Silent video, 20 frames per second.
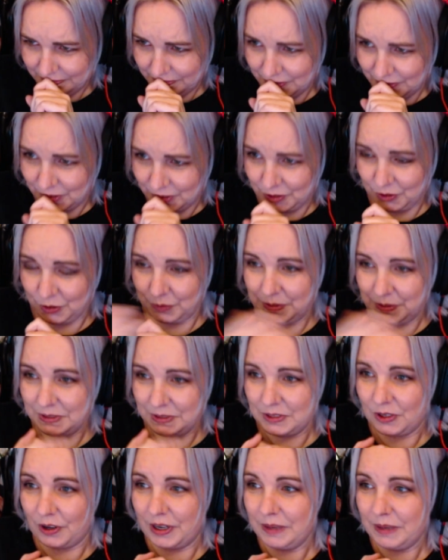Excuse me,
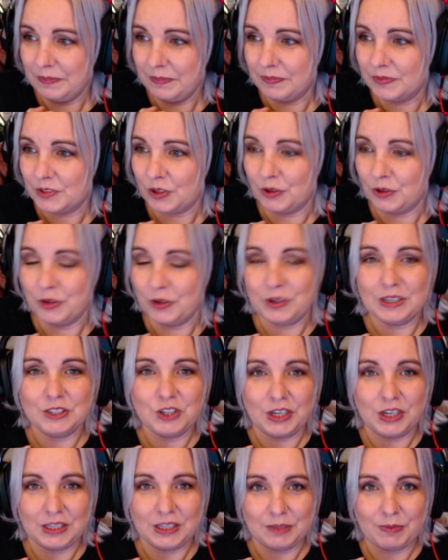sorry. So you can
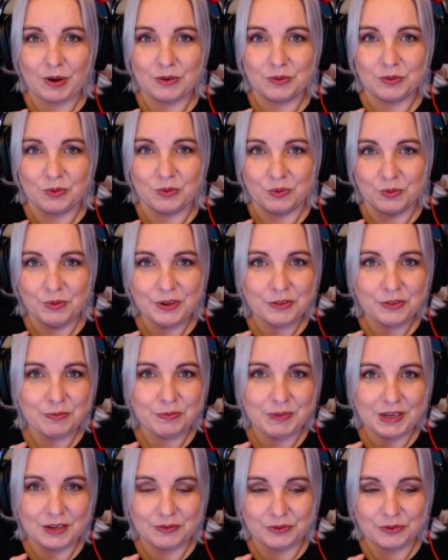check them out with
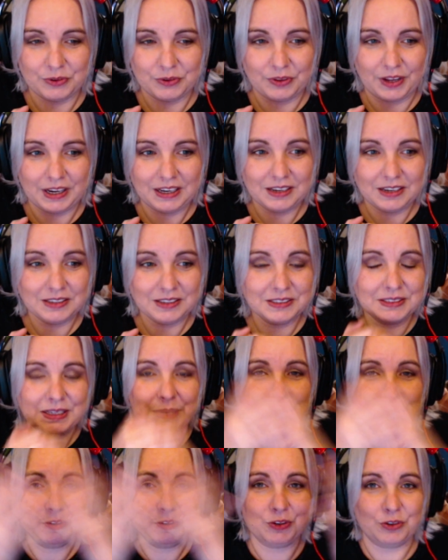me if you like, because
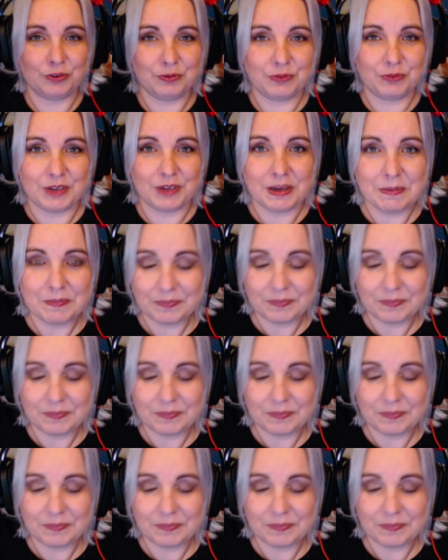demos are free.